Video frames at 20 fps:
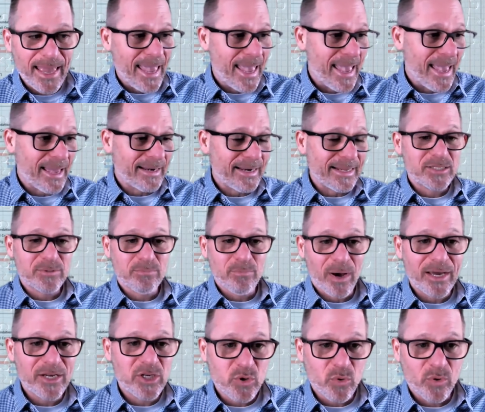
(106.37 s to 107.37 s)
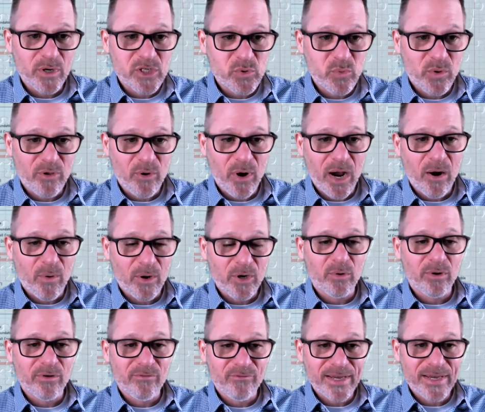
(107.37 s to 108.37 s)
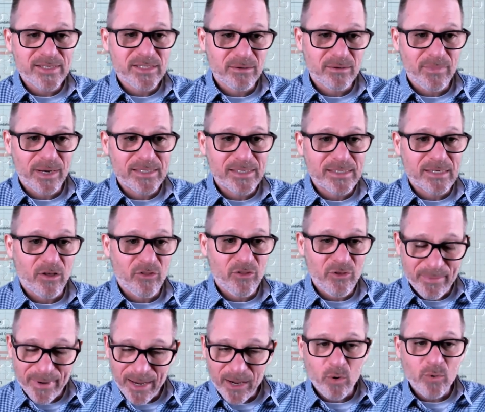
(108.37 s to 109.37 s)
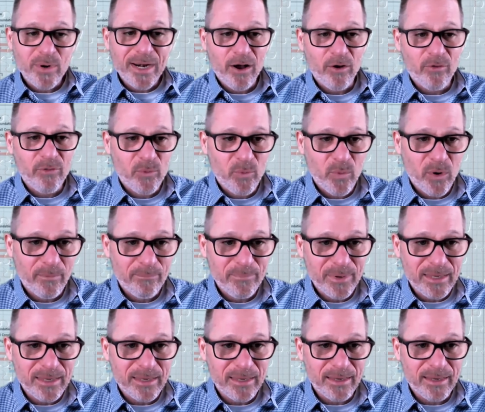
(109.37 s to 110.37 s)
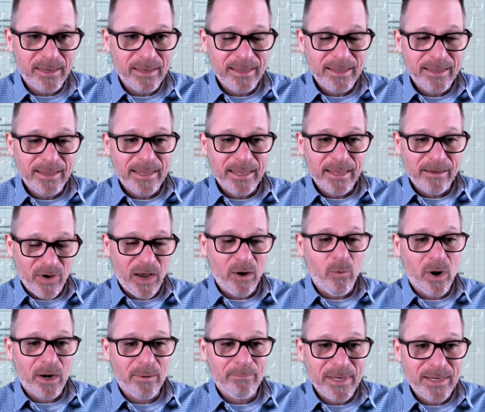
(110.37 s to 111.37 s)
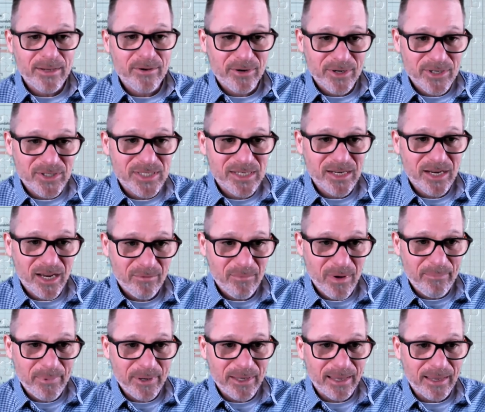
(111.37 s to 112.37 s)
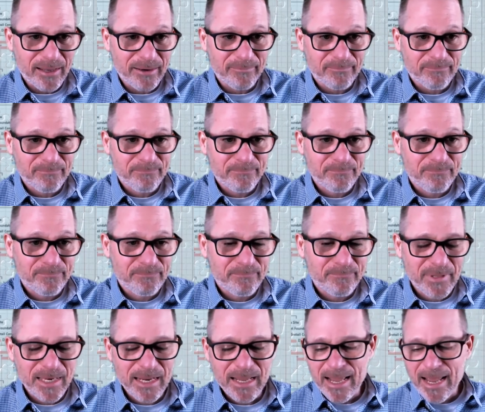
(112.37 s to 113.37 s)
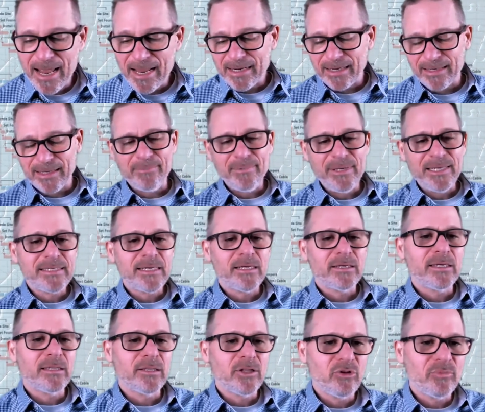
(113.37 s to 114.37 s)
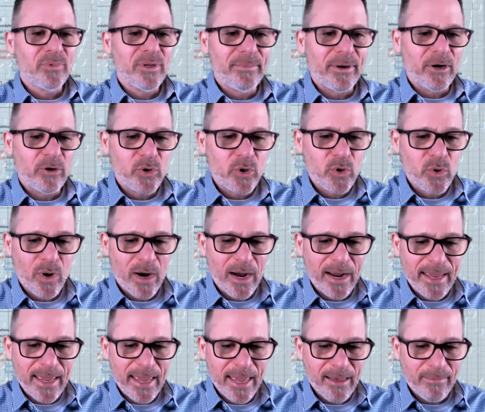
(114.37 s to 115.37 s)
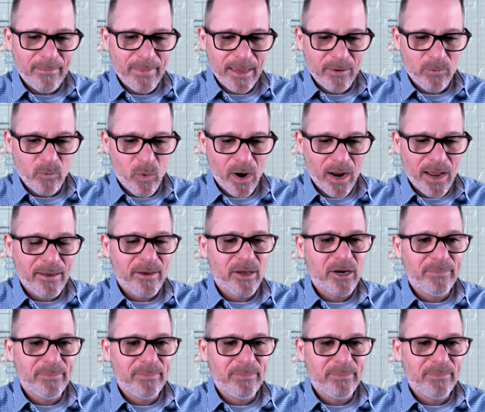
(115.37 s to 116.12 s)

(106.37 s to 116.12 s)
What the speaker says: And it's my choice whether I want to invest in myself and my own health and well-being if I want to be there to see it come up again. Now, let me tell you a little bit about who I am and why I'm